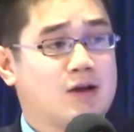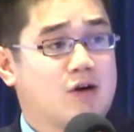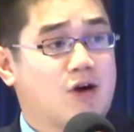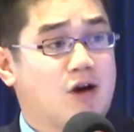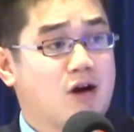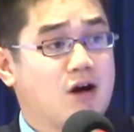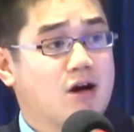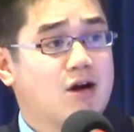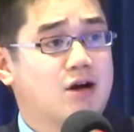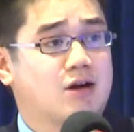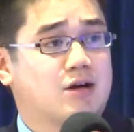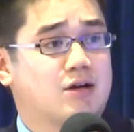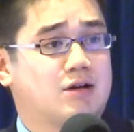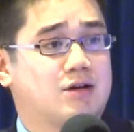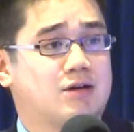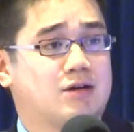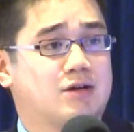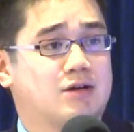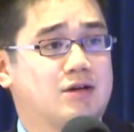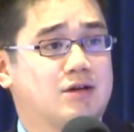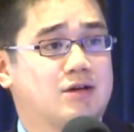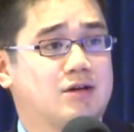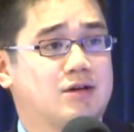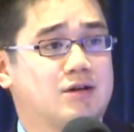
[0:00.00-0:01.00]

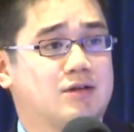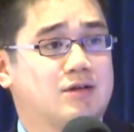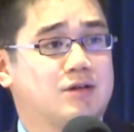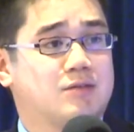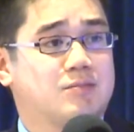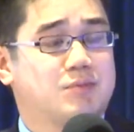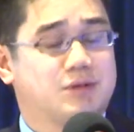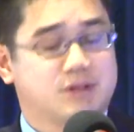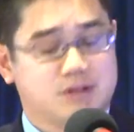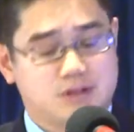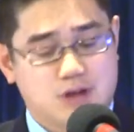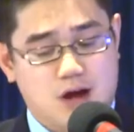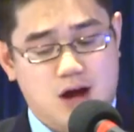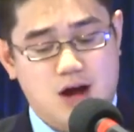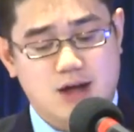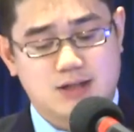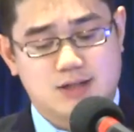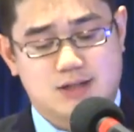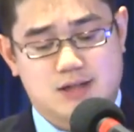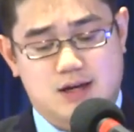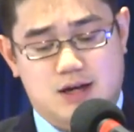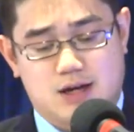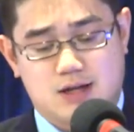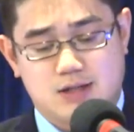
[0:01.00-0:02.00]
are, but
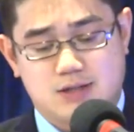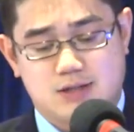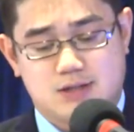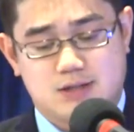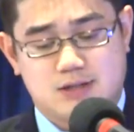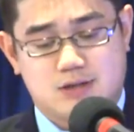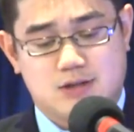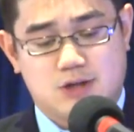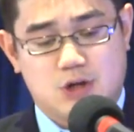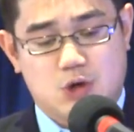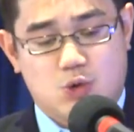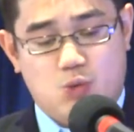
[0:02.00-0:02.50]
God does.